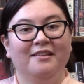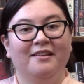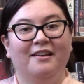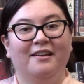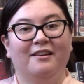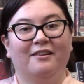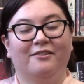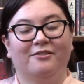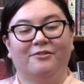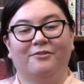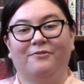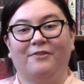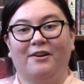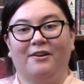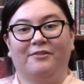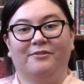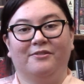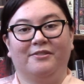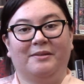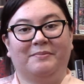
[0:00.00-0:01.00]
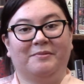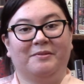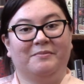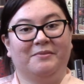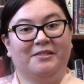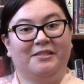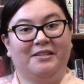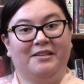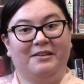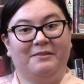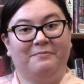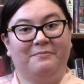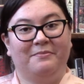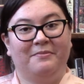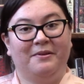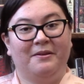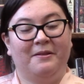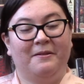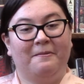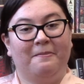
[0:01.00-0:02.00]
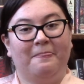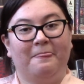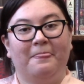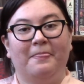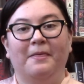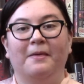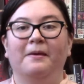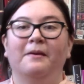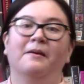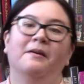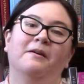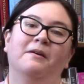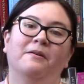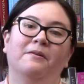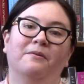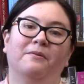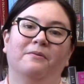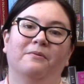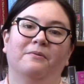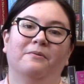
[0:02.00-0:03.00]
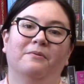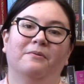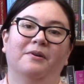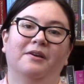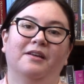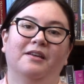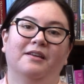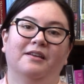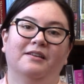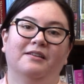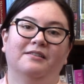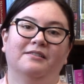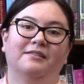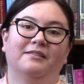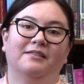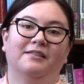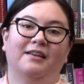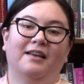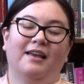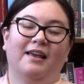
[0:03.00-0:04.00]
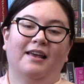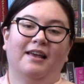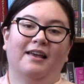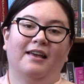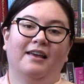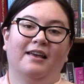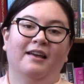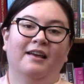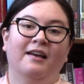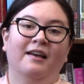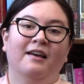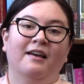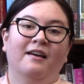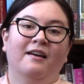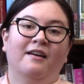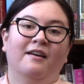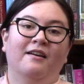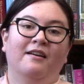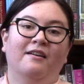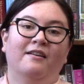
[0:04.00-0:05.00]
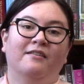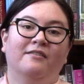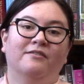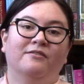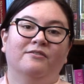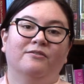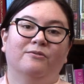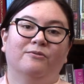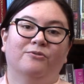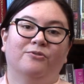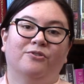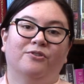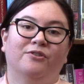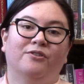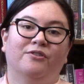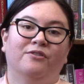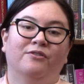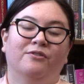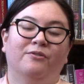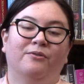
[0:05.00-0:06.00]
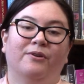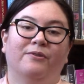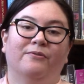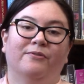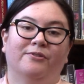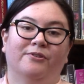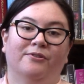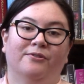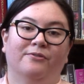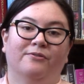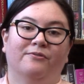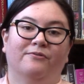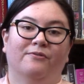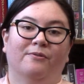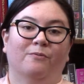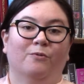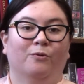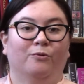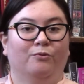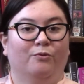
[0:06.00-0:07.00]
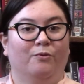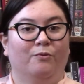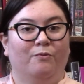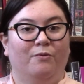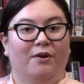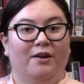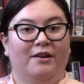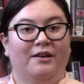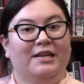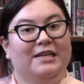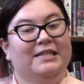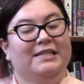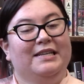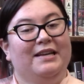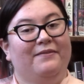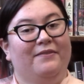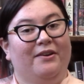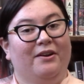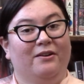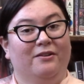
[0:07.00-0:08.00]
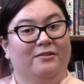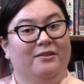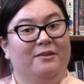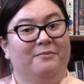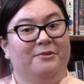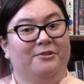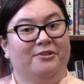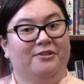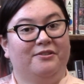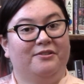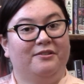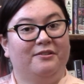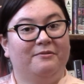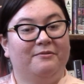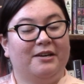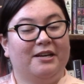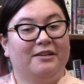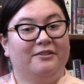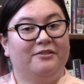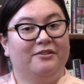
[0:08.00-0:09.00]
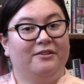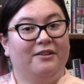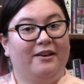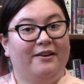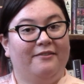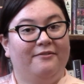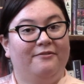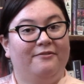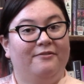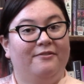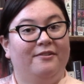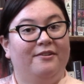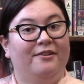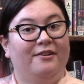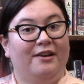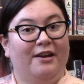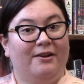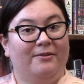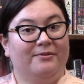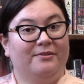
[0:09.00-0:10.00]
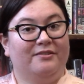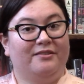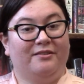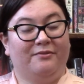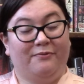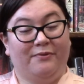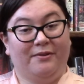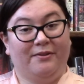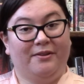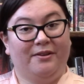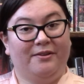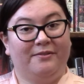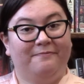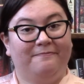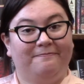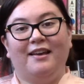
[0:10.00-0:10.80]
It also follows Septimus Heap, who is a soldier who had returned from World War I and is having a hard time adjusting back to life now as a civilian.